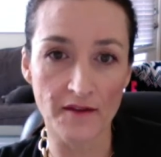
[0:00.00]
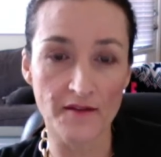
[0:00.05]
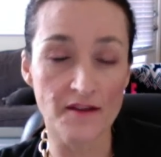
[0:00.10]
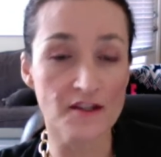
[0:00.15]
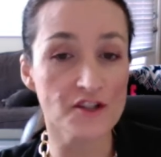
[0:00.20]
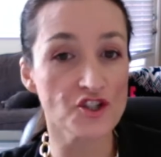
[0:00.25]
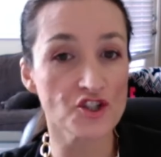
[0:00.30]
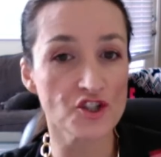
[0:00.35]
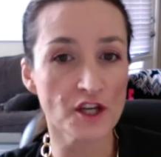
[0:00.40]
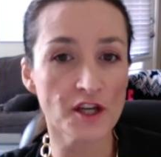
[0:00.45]
This
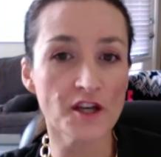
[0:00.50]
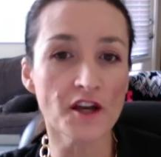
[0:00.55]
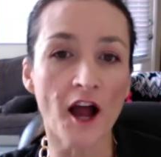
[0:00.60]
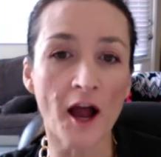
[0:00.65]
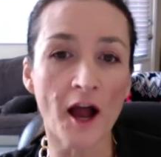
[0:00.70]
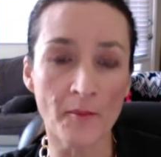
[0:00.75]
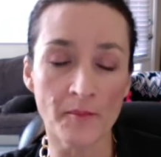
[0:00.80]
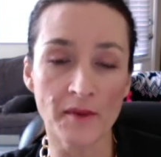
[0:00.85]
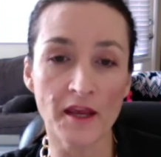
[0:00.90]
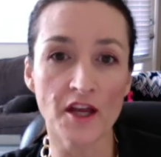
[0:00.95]
should
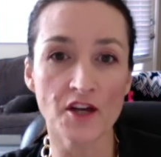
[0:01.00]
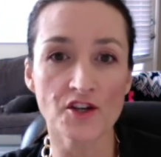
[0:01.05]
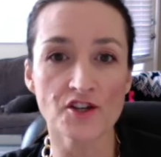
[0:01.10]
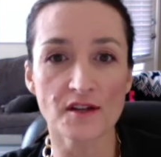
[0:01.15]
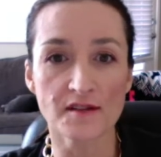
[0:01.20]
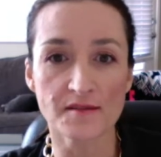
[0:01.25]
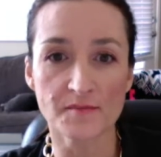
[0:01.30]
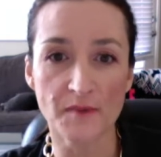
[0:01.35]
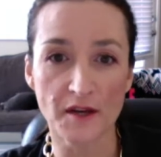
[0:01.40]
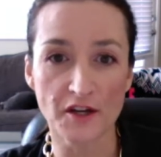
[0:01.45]
not be
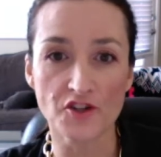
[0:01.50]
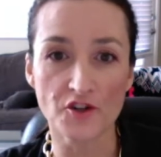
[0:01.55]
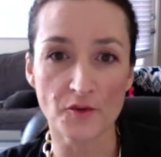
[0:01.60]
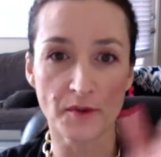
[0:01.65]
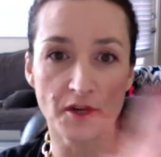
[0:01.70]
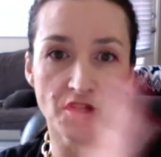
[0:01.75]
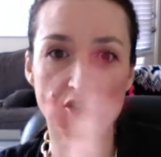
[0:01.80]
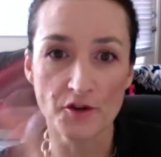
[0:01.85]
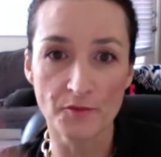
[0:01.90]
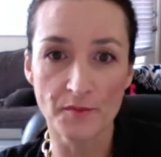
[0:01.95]
just picture,
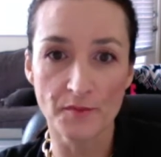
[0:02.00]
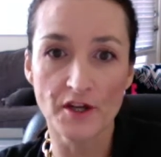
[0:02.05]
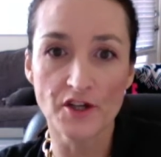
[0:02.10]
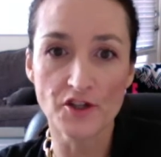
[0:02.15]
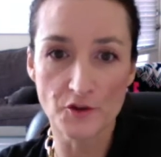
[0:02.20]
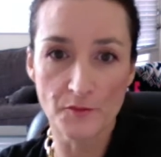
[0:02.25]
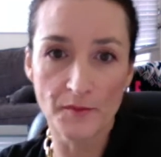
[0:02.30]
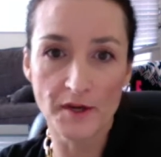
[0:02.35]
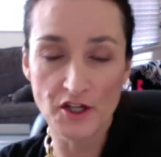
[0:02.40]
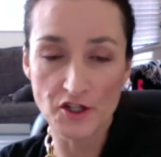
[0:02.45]
picture,
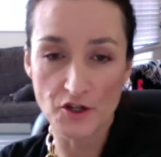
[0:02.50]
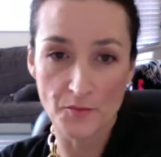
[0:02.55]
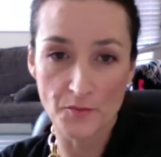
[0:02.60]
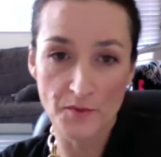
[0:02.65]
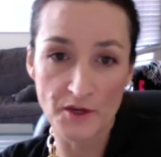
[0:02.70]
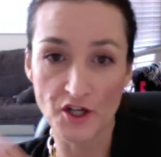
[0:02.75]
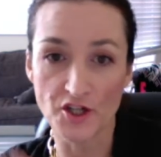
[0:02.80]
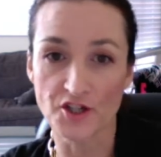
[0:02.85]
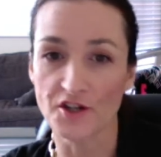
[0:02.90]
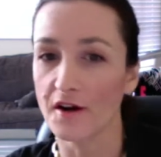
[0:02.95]
picture, picture,
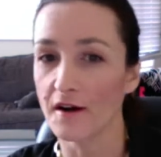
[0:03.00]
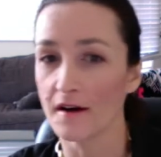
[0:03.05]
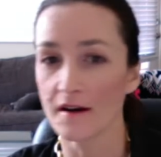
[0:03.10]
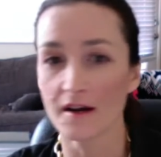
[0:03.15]
picture.